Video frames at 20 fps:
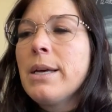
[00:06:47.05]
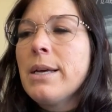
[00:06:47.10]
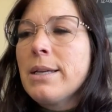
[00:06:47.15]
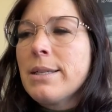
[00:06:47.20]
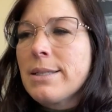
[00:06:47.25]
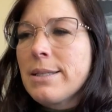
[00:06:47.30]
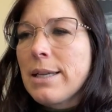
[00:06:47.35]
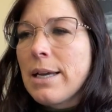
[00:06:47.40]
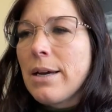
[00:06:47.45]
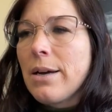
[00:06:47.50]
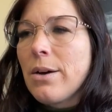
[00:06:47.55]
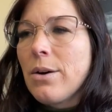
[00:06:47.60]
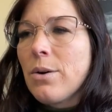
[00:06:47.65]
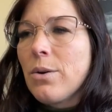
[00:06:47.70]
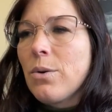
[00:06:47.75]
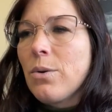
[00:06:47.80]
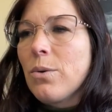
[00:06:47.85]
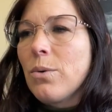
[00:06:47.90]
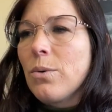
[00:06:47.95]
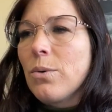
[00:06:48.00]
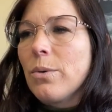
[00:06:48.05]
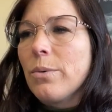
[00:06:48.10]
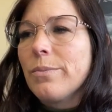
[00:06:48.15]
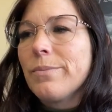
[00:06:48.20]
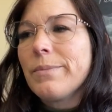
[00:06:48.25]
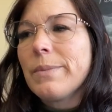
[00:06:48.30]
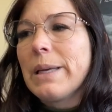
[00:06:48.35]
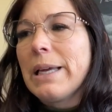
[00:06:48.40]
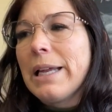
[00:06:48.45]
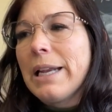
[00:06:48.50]
So
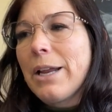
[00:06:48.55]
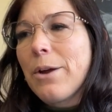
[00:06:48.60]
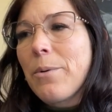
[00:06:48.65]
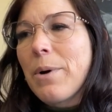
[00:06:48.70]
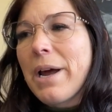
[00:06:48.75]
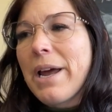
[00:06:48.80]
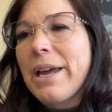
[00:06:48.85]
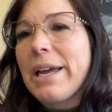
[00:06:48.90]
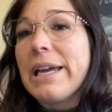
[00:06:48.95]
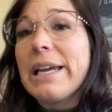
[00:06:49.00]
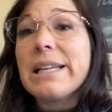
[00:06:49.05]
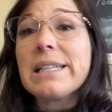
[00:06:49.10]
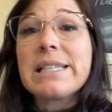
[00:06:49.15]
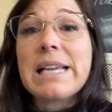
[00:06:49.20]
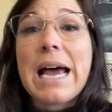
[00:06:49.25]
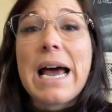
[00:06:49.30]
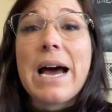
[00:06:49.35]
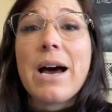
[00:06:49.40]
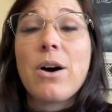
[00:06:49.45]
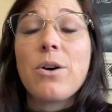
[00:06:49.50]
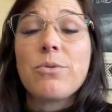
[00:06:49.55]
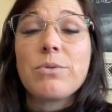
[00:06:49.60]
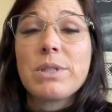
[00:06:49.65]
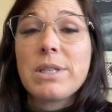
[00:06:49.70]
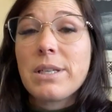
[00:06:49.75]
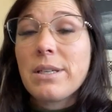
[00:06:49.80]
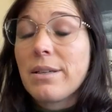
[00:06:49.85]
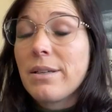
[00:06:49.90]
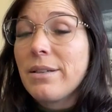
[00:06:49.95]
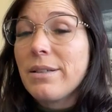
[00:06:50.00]
anyway, it's
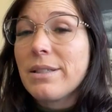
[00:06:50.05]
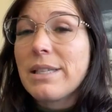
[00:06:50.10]
out.